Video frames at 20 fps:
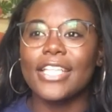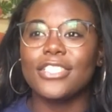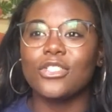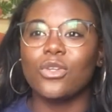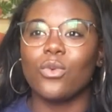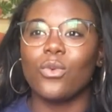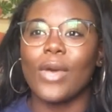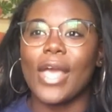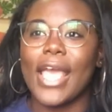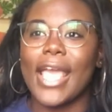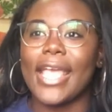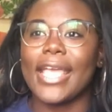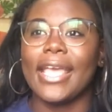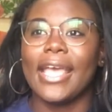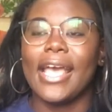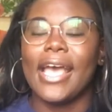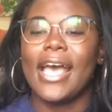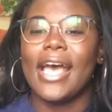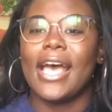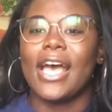it's a way
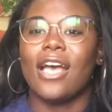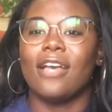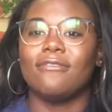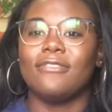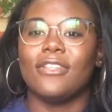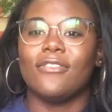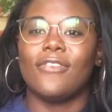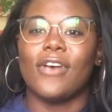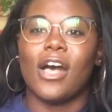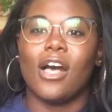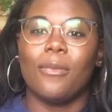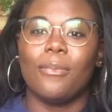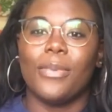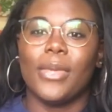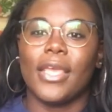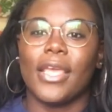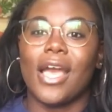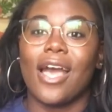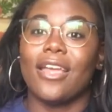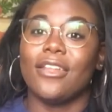of
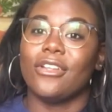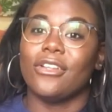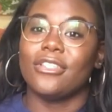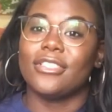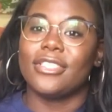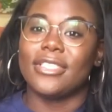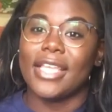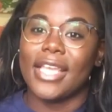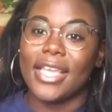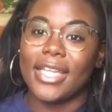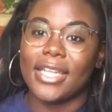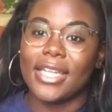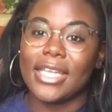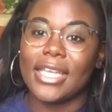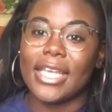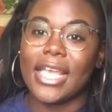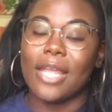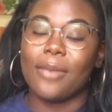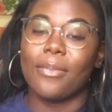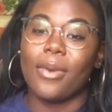developing
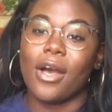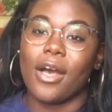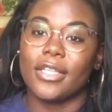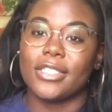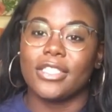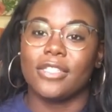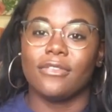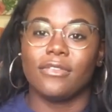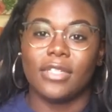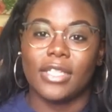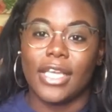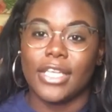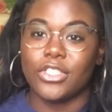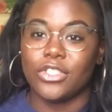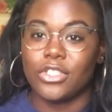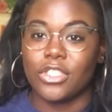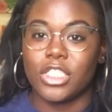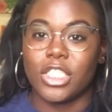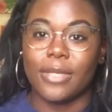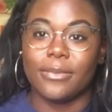understanding and positive
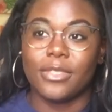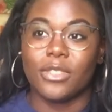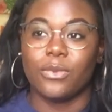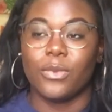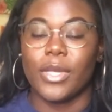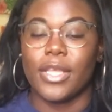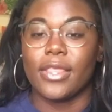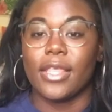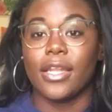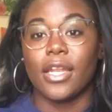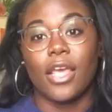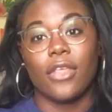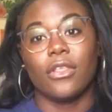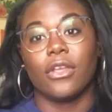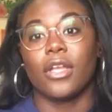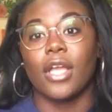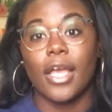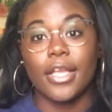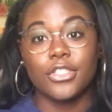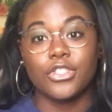relationships with
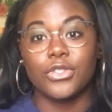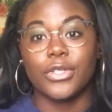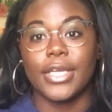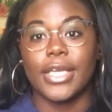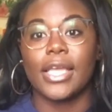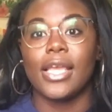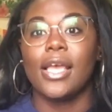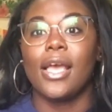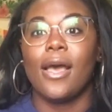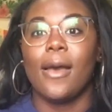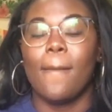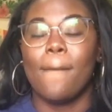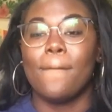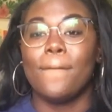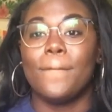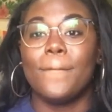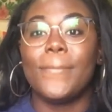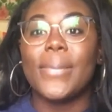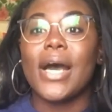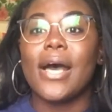another country,
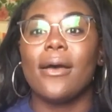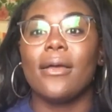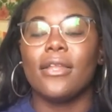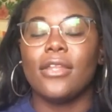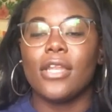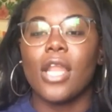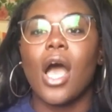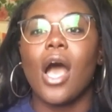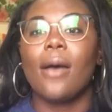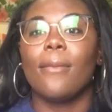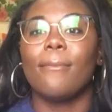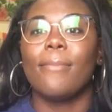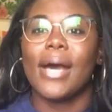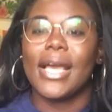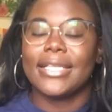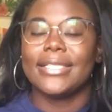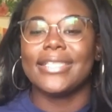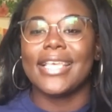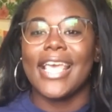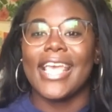but not
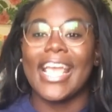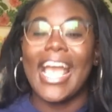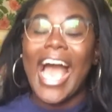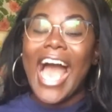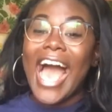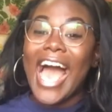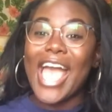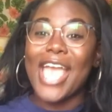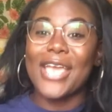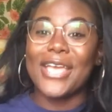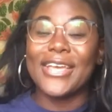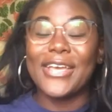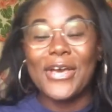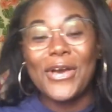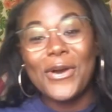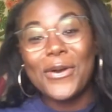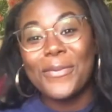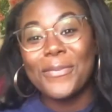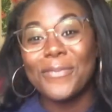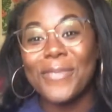by saying, hi,
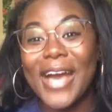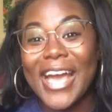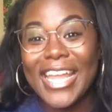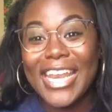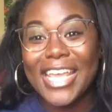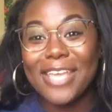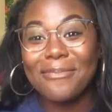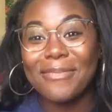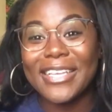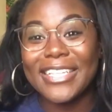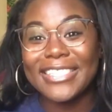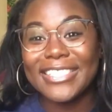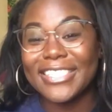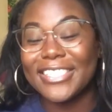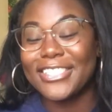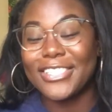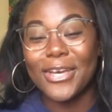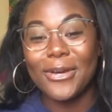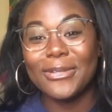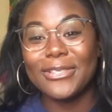my name
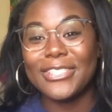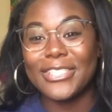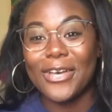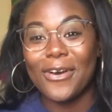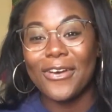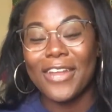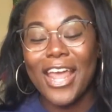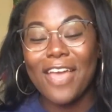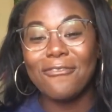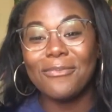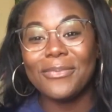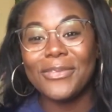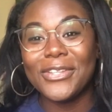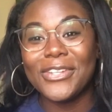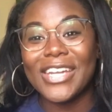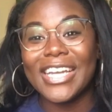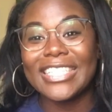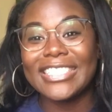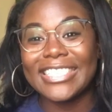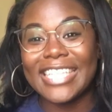is so-and-so and I'm from the
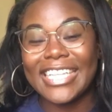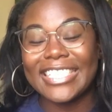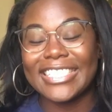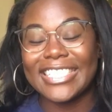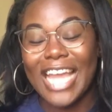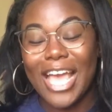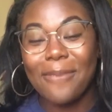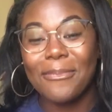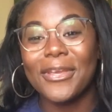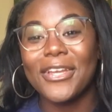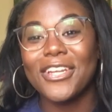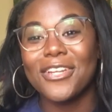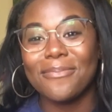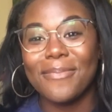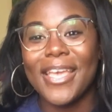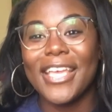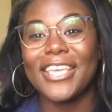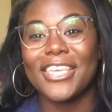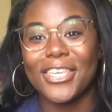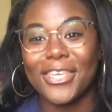United States and I'm here to
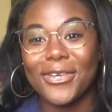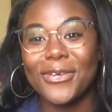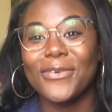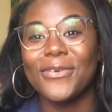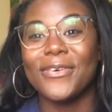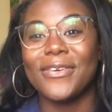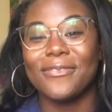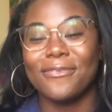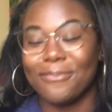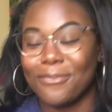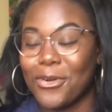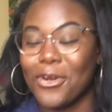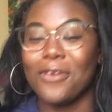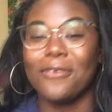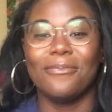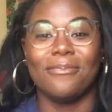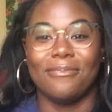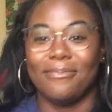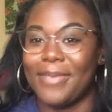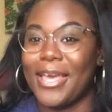make you
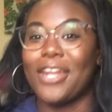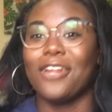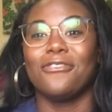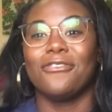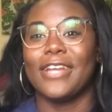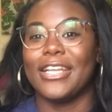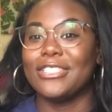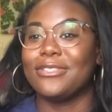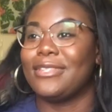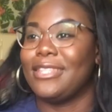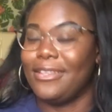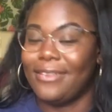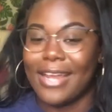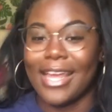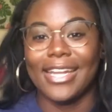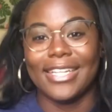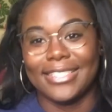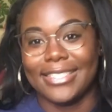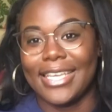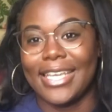more better friends with the
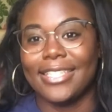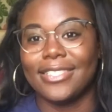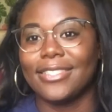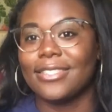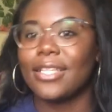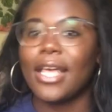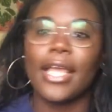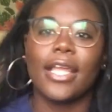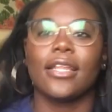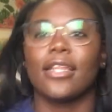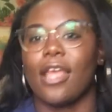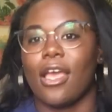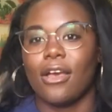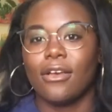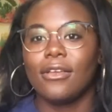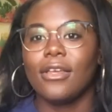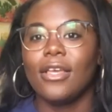United States. Like, no.